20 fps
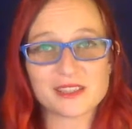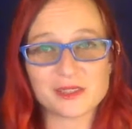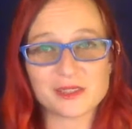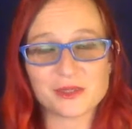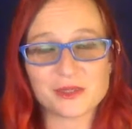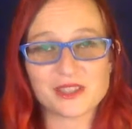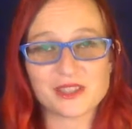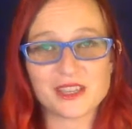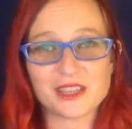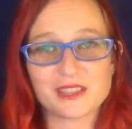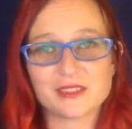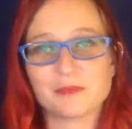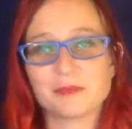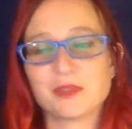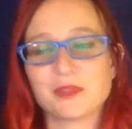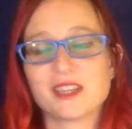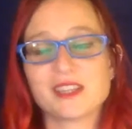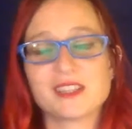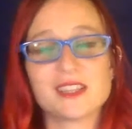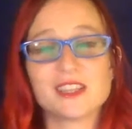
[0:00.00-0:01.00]
loosely
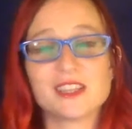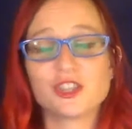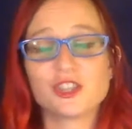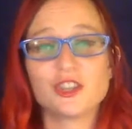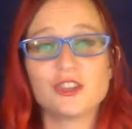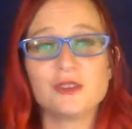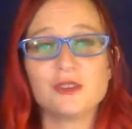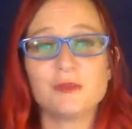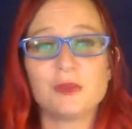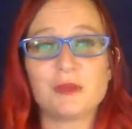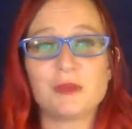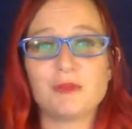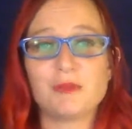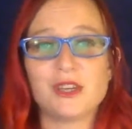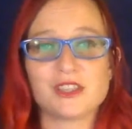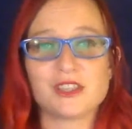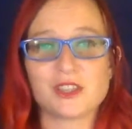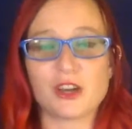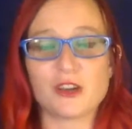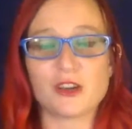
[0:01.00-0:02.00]
because it shouldn't be
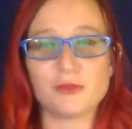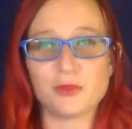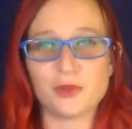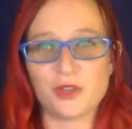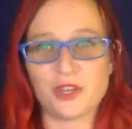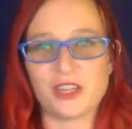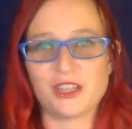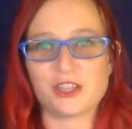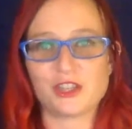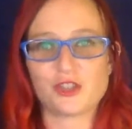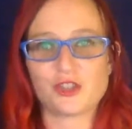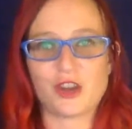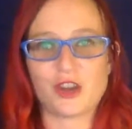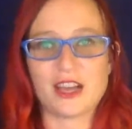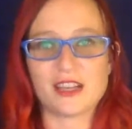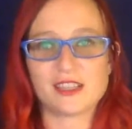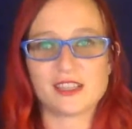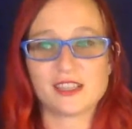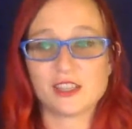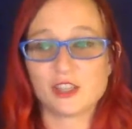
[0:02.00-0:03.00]
pissed off, moody, and
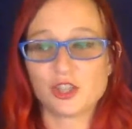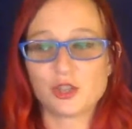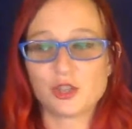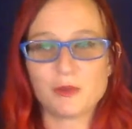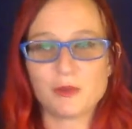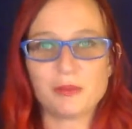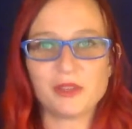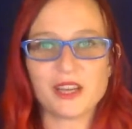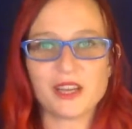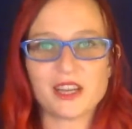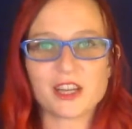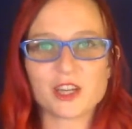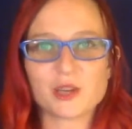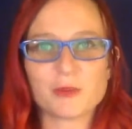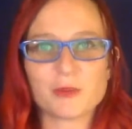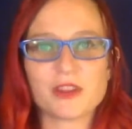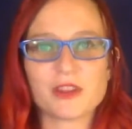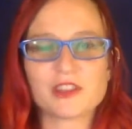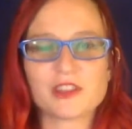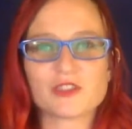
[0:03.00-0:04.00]
stressed. It should be planning your
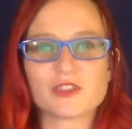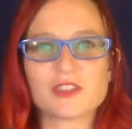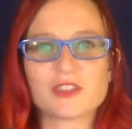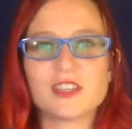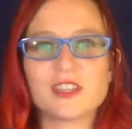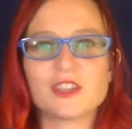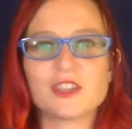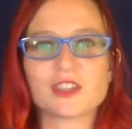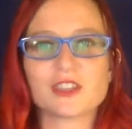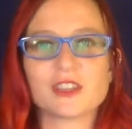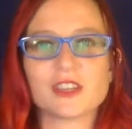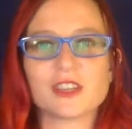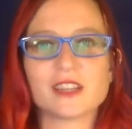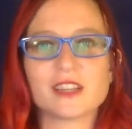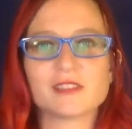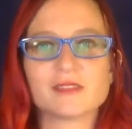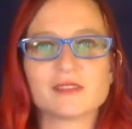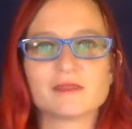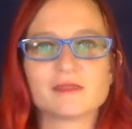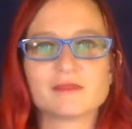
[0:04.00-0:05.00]
month strategically.
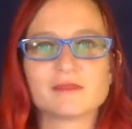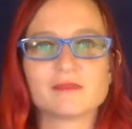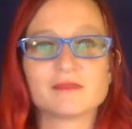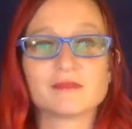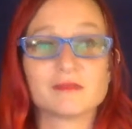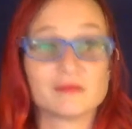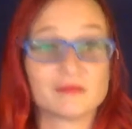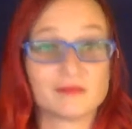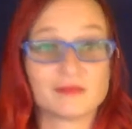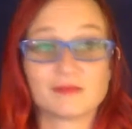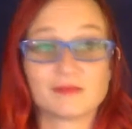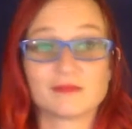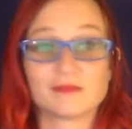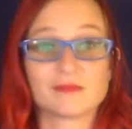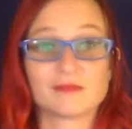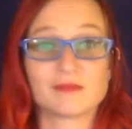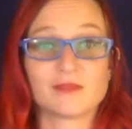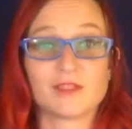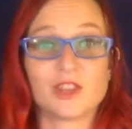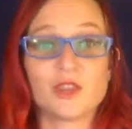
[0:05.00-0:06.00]

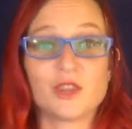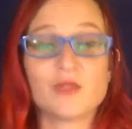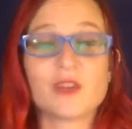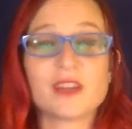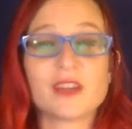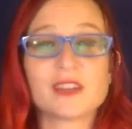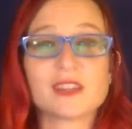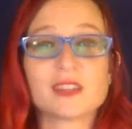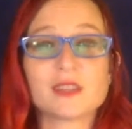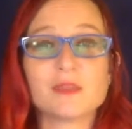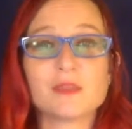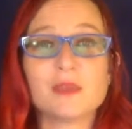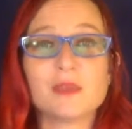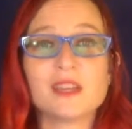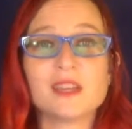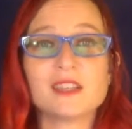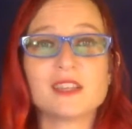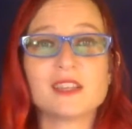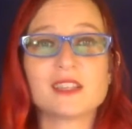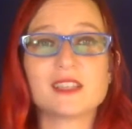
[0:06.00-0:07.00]
You've got this
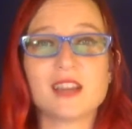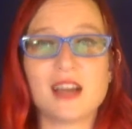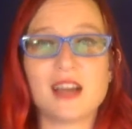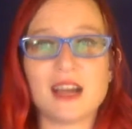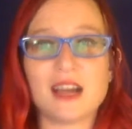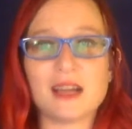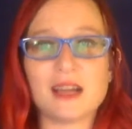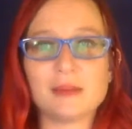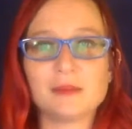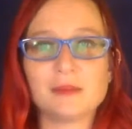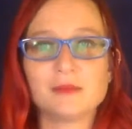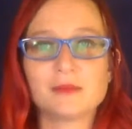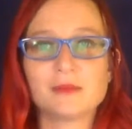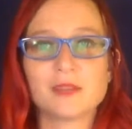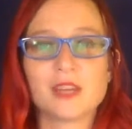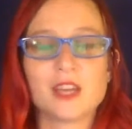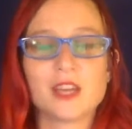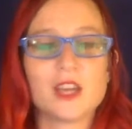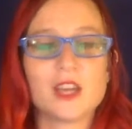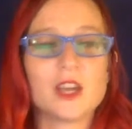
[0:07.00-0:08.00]
amazing time
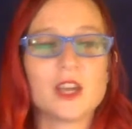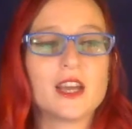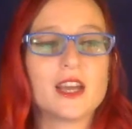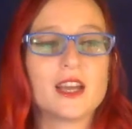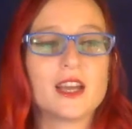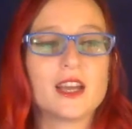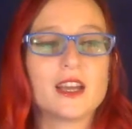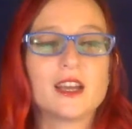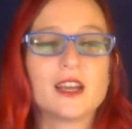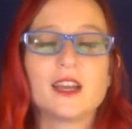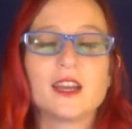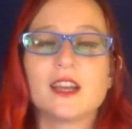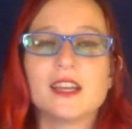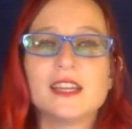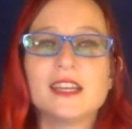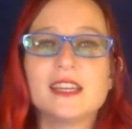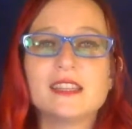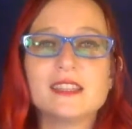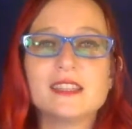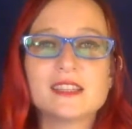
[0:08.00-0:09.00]

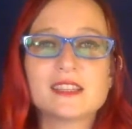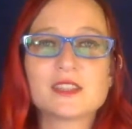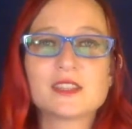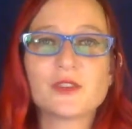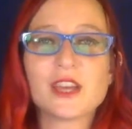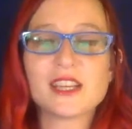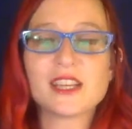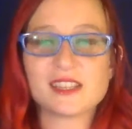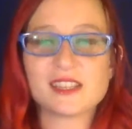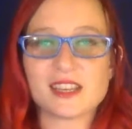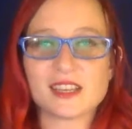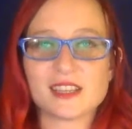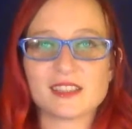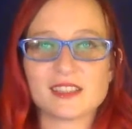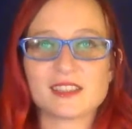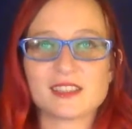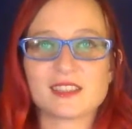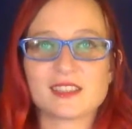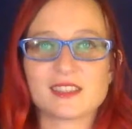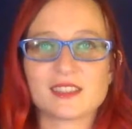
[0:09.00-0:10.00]
in these
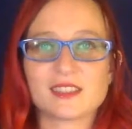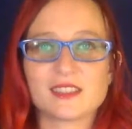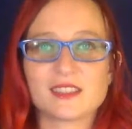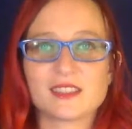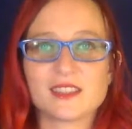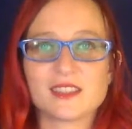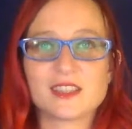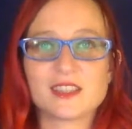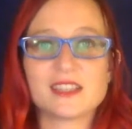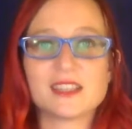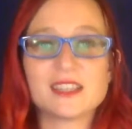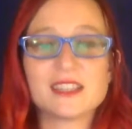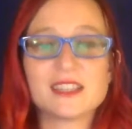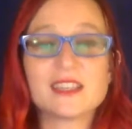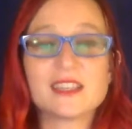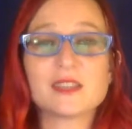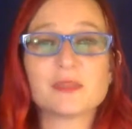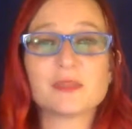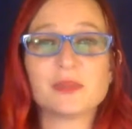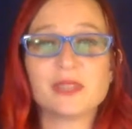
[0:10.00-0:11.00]
phases to sit down
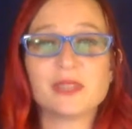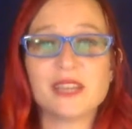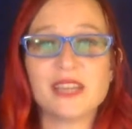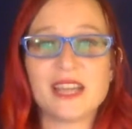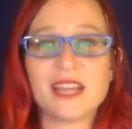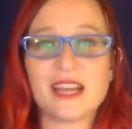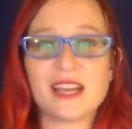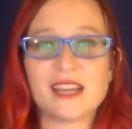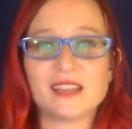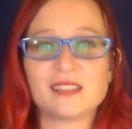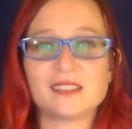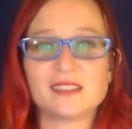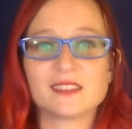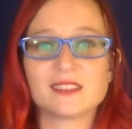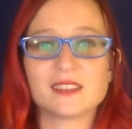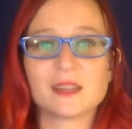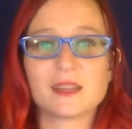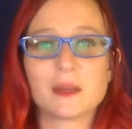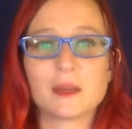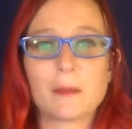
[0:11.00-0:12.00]
and plan.
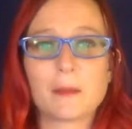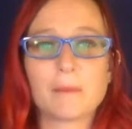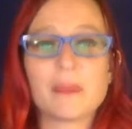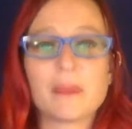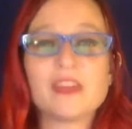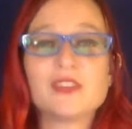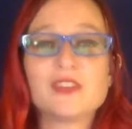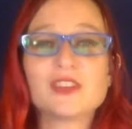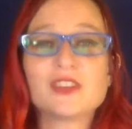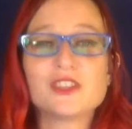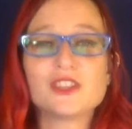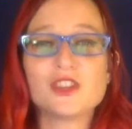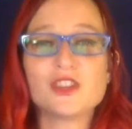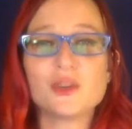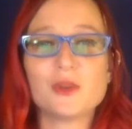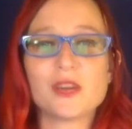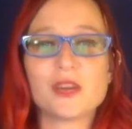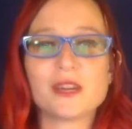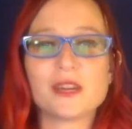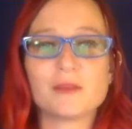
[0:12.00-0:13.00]
And you can do
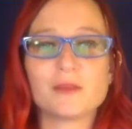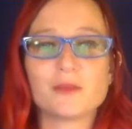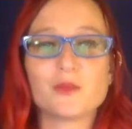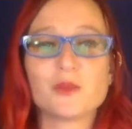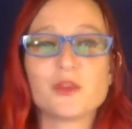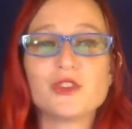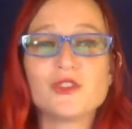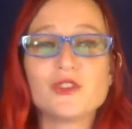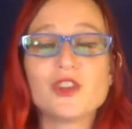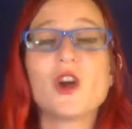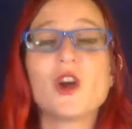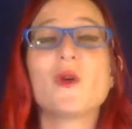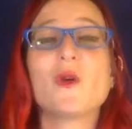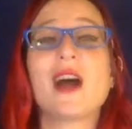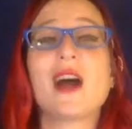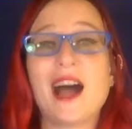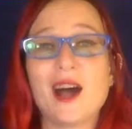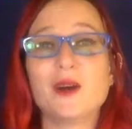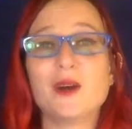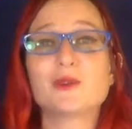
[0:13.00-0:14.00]
it when you know
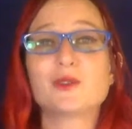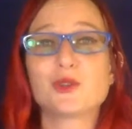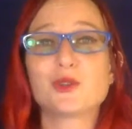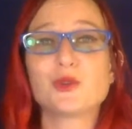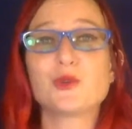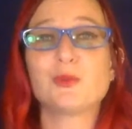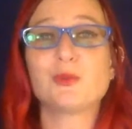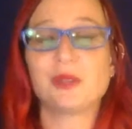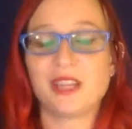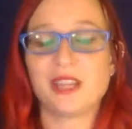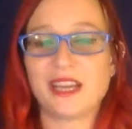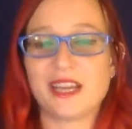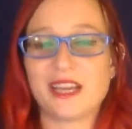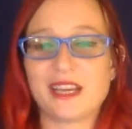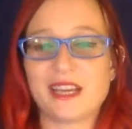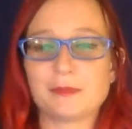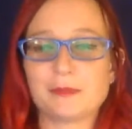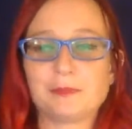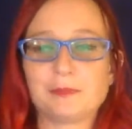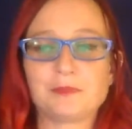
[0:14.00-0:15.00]
how to plan.